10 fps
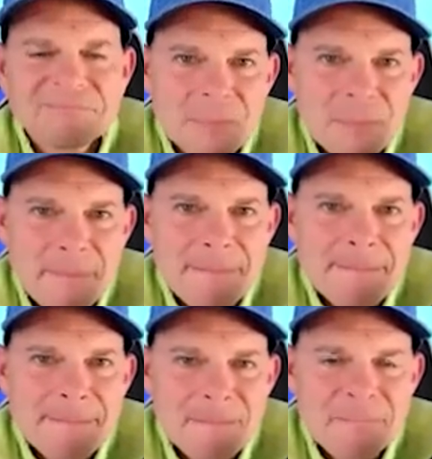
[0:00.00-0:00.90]

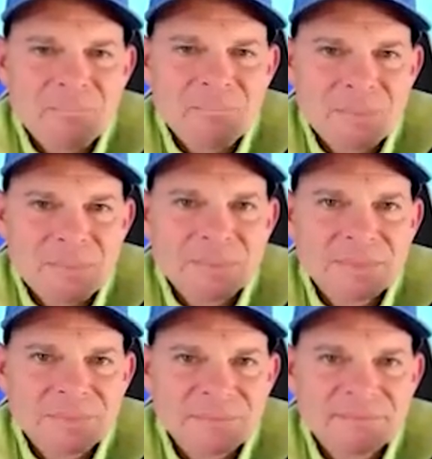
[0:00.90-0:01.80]

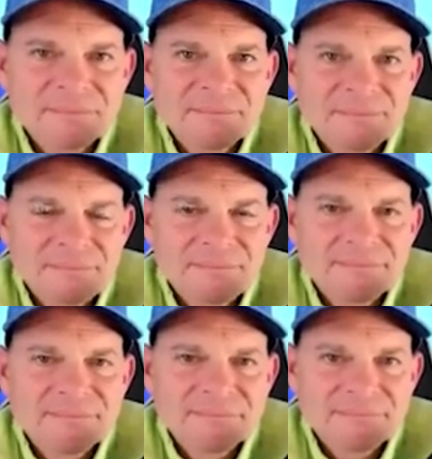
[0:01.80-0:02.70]

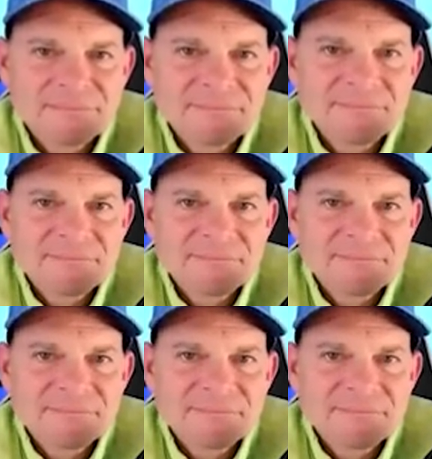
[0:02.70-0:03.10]
(silent)